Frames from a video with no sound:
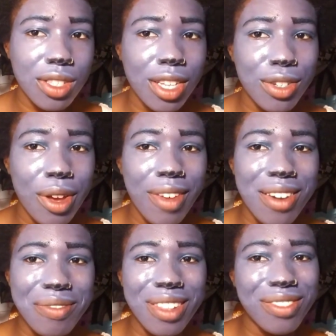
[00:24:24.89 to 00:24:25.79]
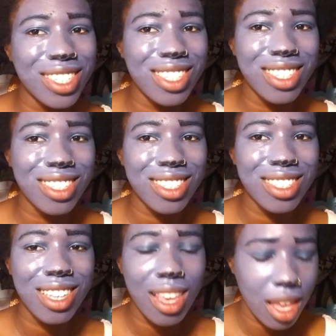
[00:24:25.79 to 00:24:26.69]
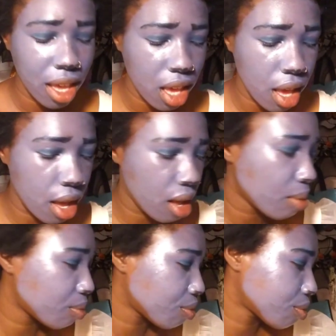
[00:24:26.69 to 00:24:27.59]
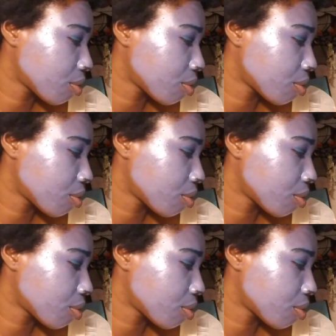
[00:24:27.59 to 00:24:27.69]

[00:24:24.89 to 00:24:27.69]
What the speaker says: Because I do have kind of fluffy cheeks. But